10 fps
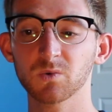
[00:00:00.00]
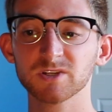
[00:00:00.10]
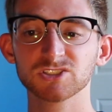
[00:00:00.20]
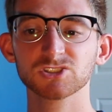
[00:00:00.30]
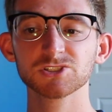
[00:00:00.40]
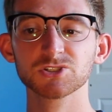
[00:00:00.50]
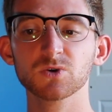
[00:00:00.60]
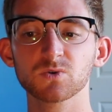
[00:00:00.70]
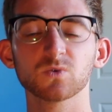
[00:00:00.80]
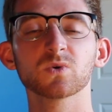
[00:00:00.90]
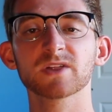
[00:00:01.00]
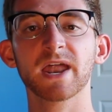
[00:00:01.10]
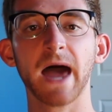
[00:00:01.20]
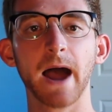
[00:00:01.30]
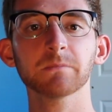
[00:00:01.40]
which is just so cool
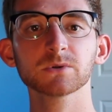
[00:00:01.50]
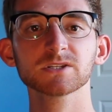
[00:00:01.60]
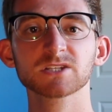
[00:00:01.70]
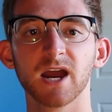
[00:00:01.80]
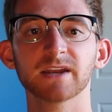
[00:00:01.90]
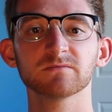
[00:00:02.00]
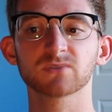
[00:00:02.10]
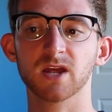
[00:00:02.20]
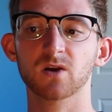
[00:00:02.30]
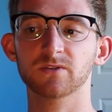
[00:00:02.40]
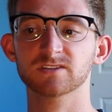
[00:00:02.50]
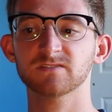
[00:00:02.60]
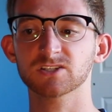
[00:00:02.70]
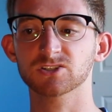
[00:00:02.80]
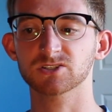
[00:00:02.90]
that Apple is kind of bringing all these
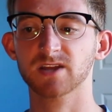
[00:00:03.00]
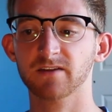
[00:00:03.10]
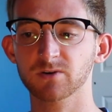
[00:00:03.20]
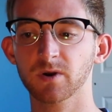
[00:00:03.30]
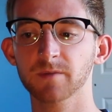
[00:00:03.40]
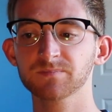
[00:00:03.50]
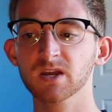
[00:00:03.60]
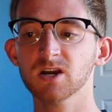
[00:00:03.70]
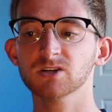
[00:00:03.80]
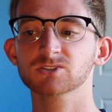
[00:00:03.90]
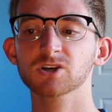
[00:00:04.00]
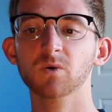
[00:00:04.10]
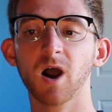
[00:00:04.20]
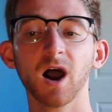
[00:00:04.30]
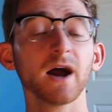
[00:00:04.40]
features to everywhere.
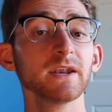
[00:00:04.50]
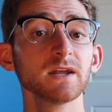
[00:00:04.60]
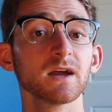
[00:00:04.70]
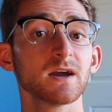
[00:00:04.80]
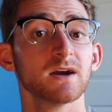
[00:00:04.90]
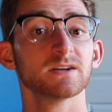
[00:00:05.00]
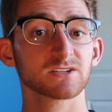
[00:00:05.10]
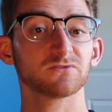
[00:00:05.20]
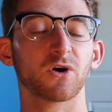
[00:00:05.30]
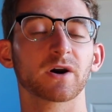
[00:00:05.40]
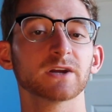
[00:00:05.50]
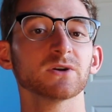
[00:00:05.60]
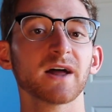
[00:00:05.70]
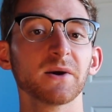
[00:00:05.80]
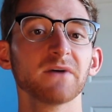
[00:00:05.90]
So on Safari,
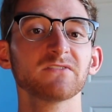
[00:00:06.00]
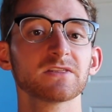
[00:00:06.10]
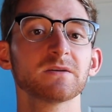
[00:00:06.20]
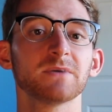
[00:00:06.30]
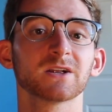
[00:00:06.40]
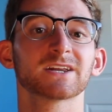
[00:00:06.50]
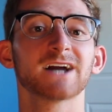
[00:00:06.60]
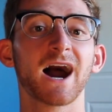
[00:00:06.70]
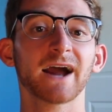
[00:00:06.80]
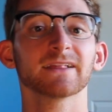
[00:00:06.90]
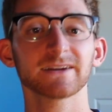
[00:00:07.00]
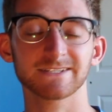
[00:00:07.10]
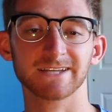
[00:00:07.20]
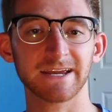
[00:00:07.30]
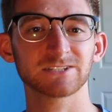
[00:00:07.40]
you'll now have the ability to highlight a
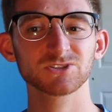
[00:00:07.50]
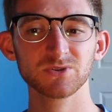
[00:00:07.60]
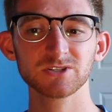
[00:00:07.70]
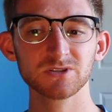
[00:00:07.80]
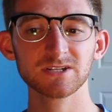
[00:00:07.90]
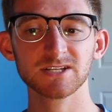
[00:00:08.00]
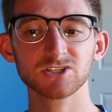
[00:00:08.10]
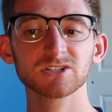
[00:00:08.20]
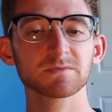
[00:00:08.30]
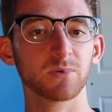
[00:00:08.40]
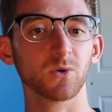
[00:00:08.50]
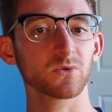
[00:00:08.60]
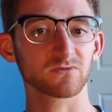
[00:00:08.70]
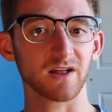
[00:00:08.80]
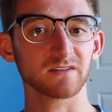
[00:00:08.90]
site. So this will essentially pull
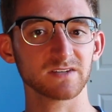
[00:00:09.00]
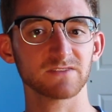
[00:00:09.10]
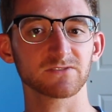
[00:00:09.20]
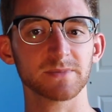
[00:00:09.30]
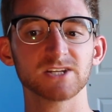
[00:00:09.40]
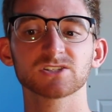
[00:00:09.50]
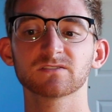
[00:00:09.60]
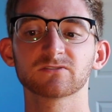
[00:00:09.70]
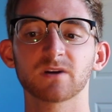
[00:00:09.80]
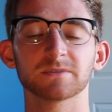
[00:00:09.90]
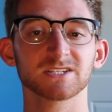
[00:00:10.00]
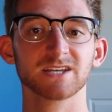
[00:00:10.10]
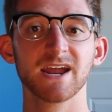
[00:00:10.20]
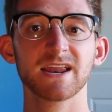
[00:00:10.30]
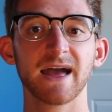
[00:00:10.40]
the relevant information from a
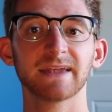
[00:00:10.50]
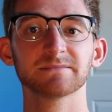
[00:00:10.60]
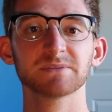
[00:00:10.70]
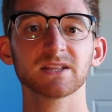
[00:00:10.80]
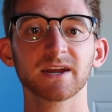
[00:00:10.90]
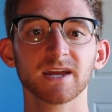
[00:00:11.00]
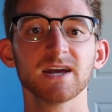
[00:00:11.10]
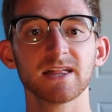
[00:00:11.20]
site and be like,